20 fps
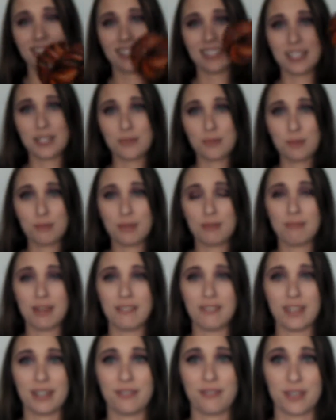these will be my
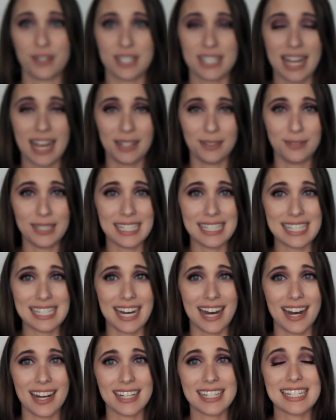very first Halloween
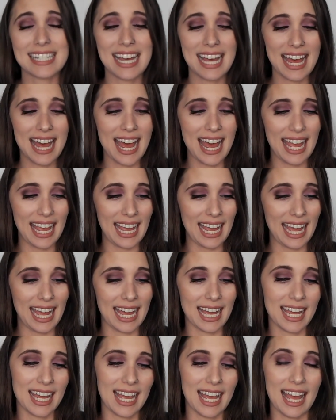socks
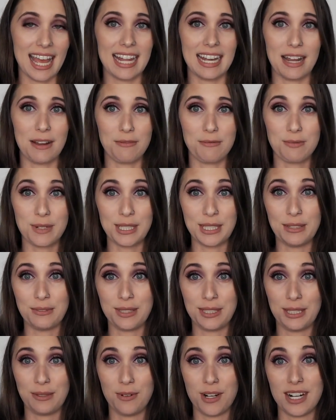and I really
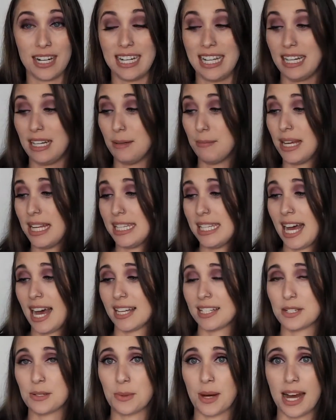really want to knit them and
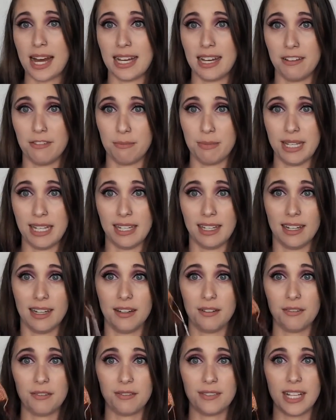that's why I've been
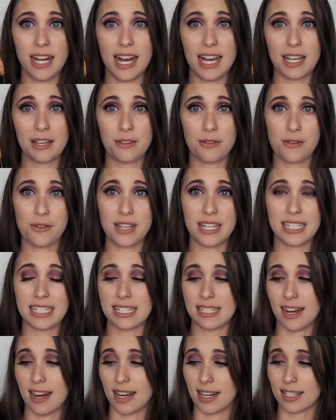flying through these
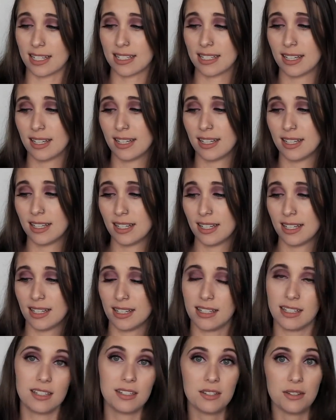socks
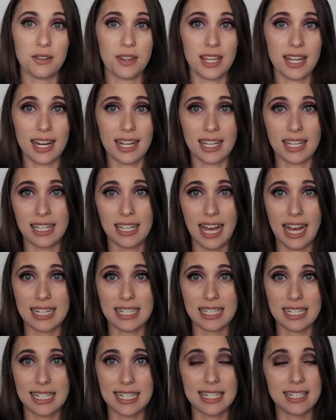so that I can
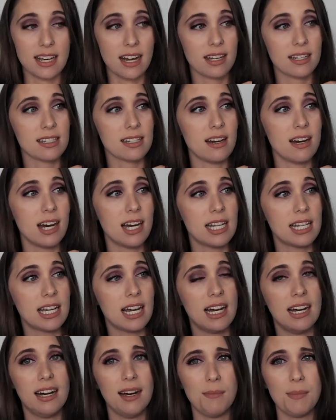cast these socks on.
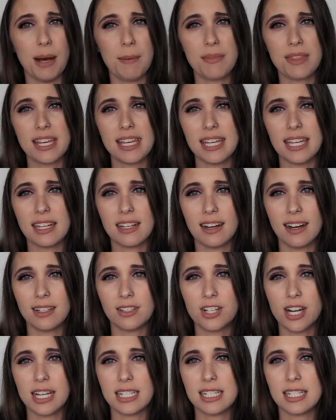Um, I'm thinking
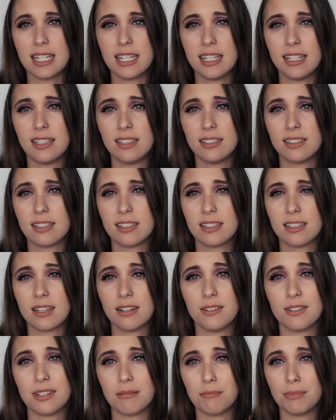contrasting heels and
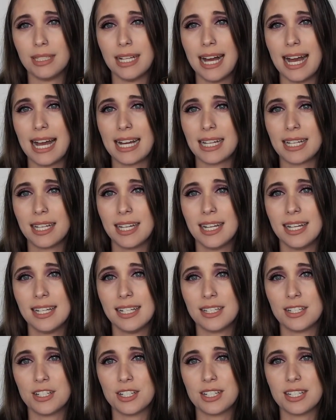toes in black
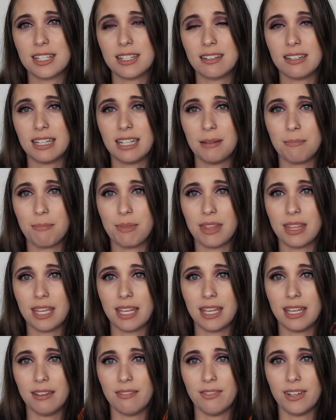just to keep
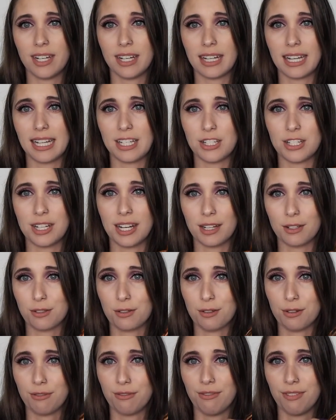the variegation
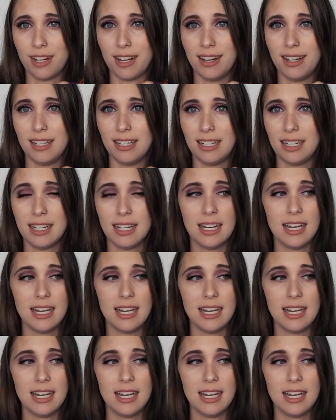extra fun.